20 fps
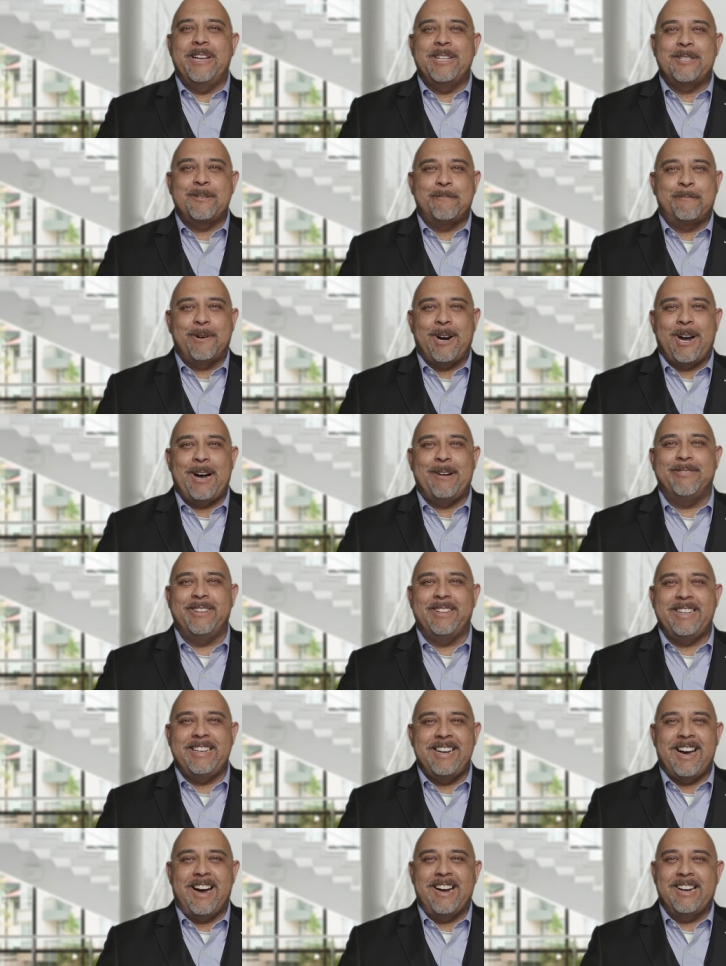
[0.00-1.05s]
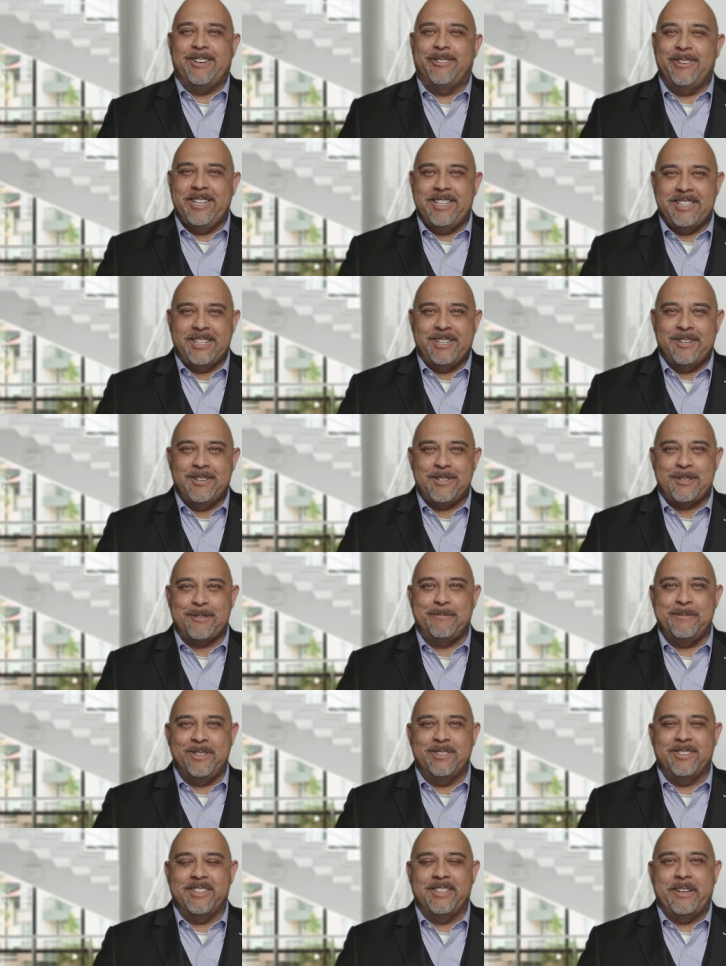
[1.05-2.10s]
it's probably not going to go
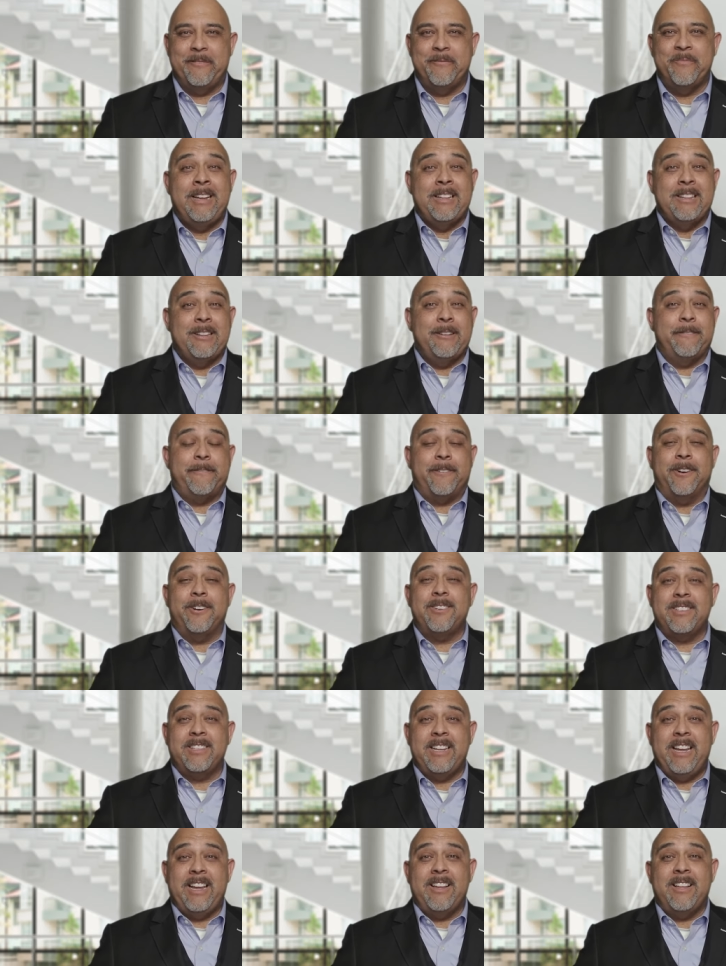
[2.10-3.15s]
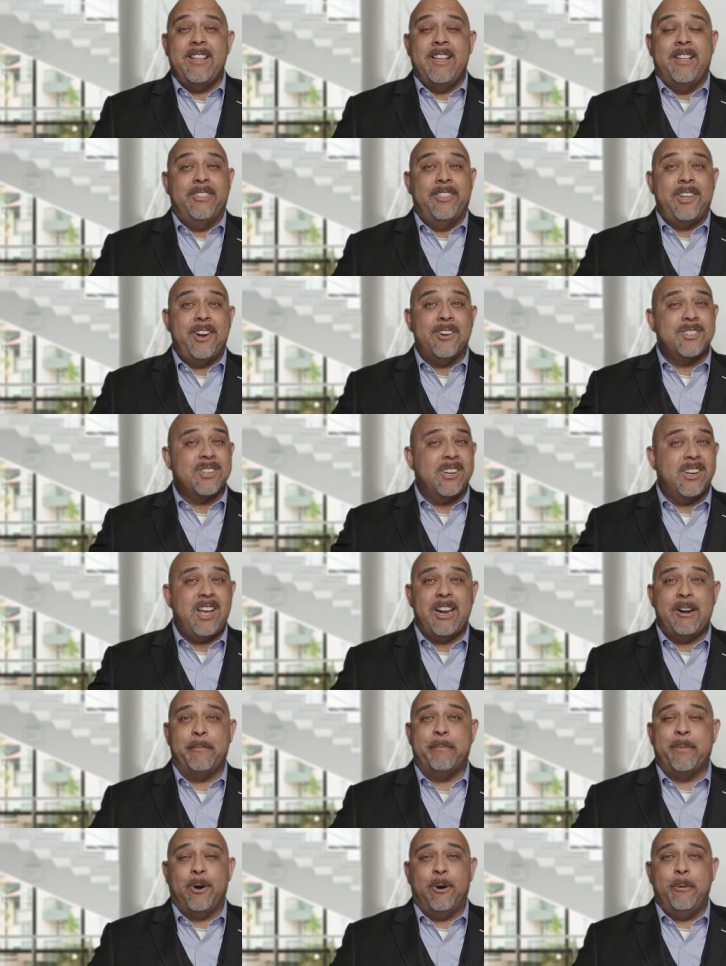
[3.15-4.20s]
smoothly. The first thing, there's a lot
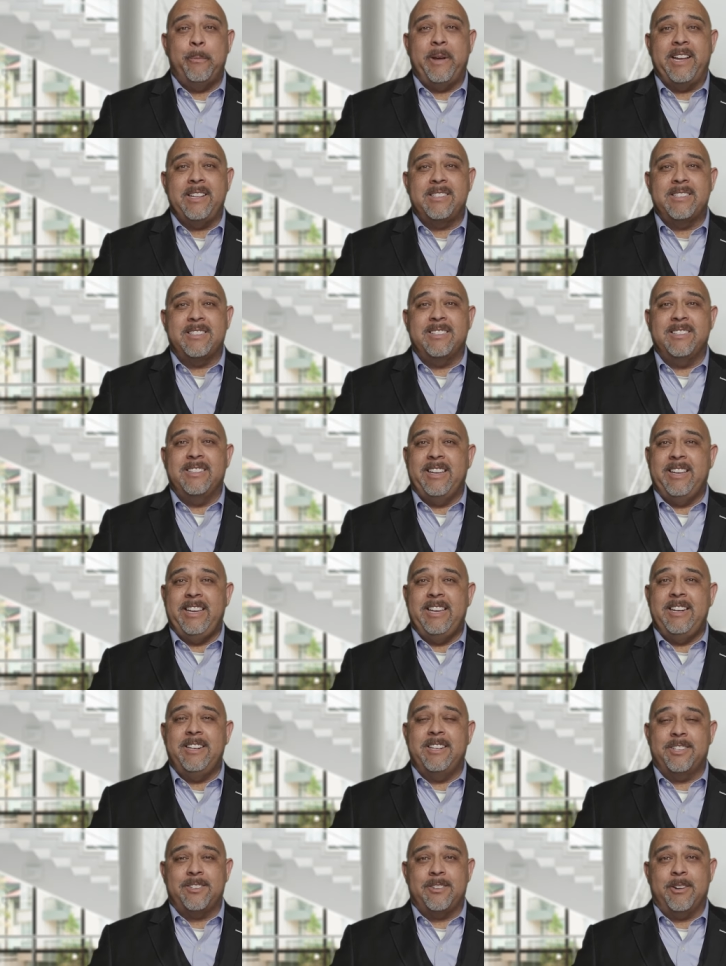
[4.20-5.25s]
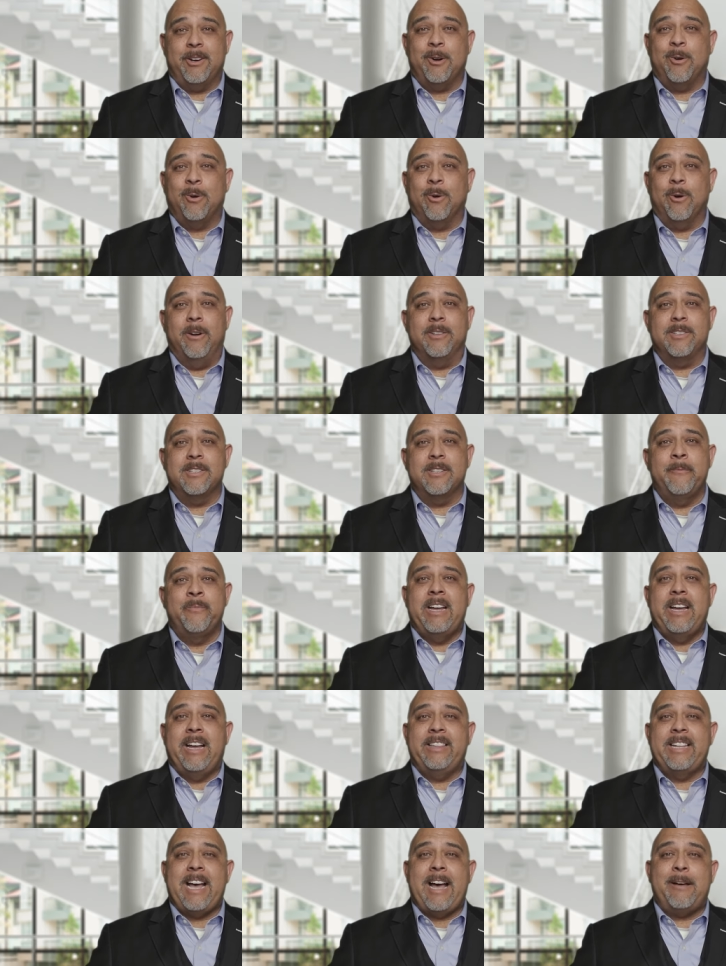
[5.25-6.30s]
of probates in district courts.
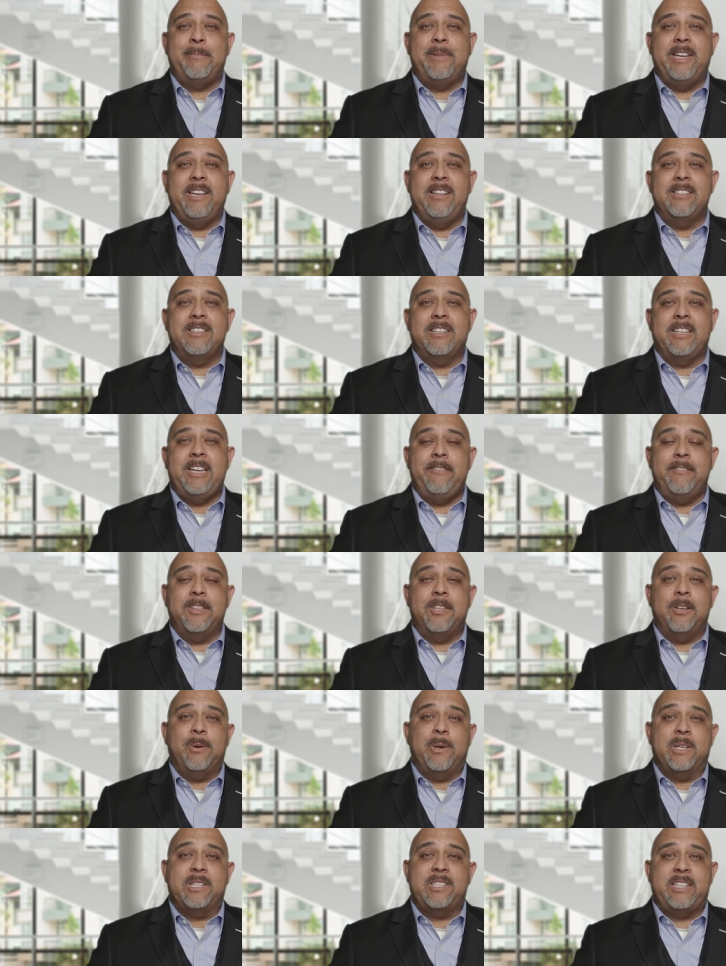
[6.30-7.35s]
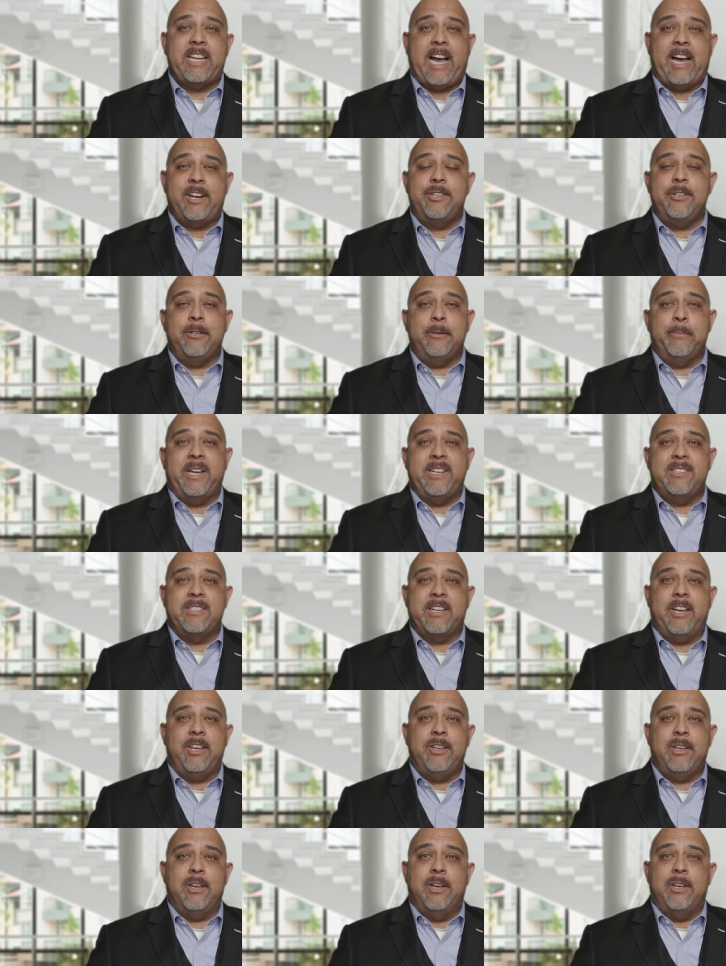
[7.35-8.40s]
And that means even though a statute may
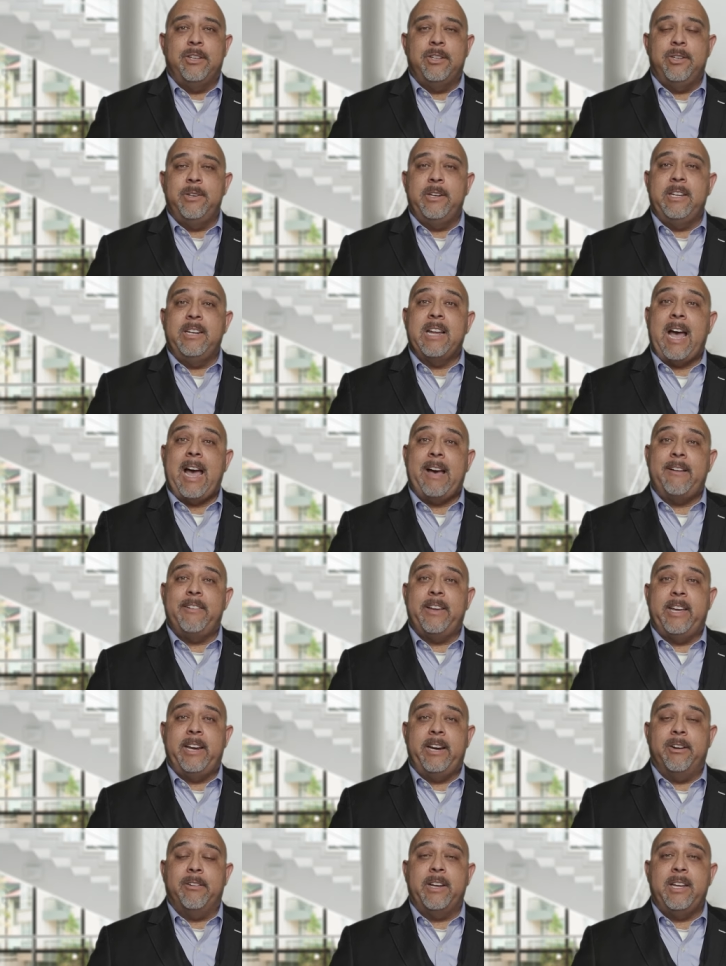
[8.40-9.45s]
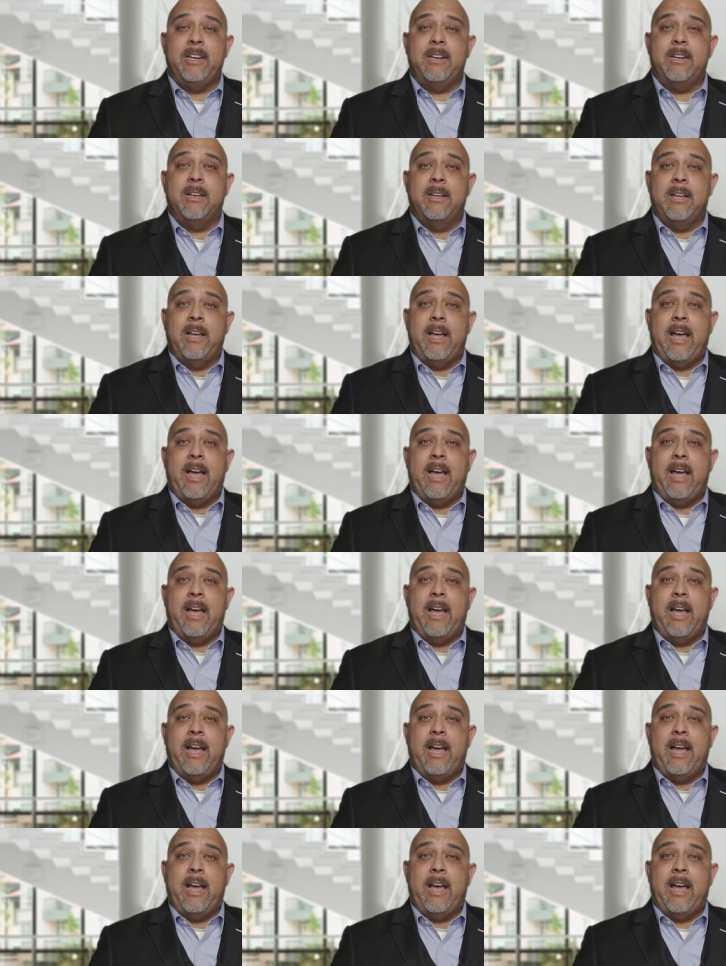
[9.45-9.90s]
say you need to have a hearing